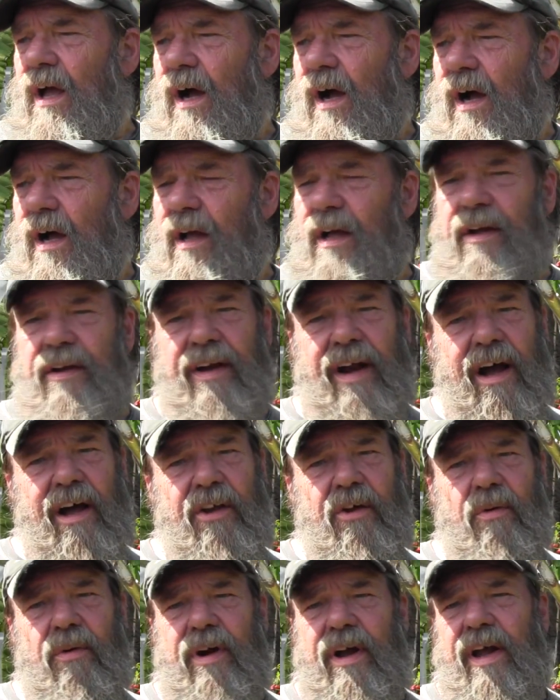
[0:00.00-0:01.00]
Uh,
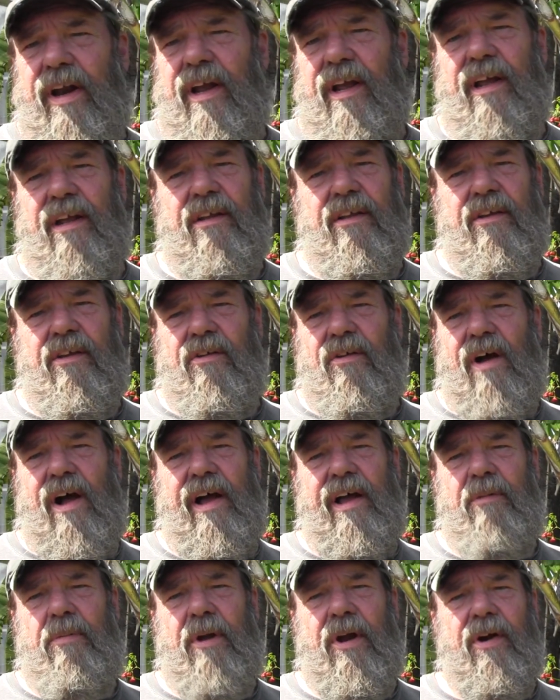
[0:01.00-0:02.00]
now that we're heading into the
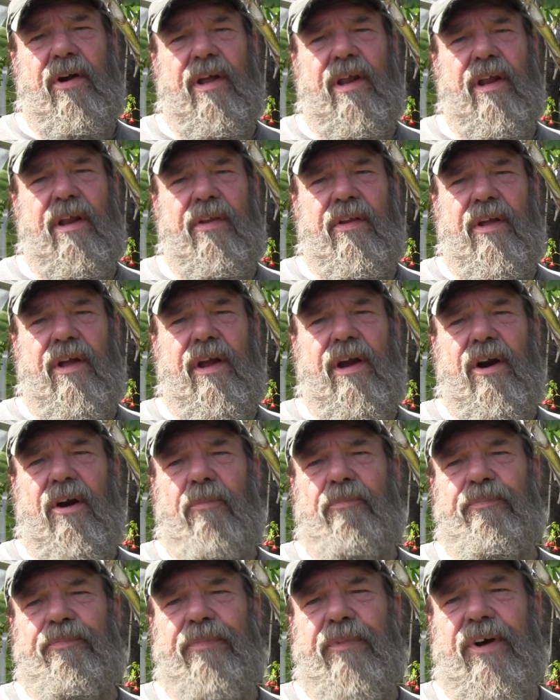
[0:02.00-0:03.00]
dry period of the year,
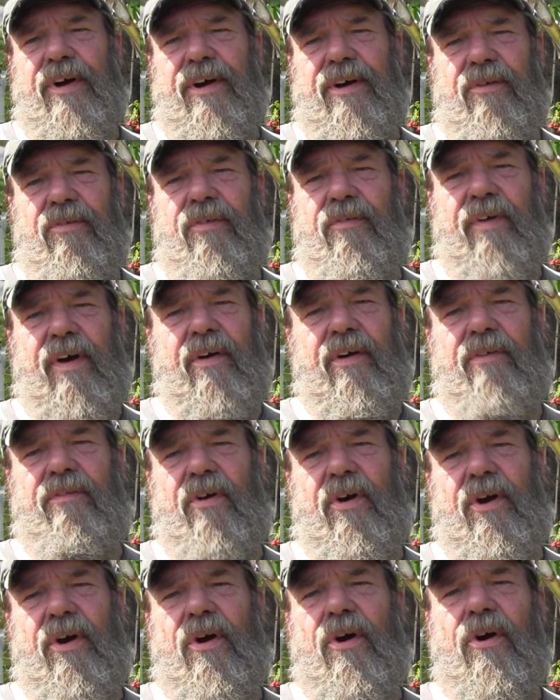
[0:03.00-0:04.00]
uh, very,
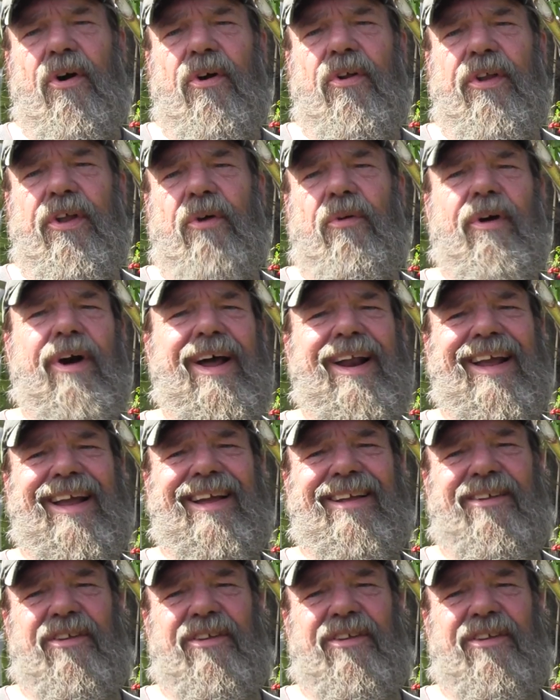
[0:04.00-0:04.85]
very early we're heading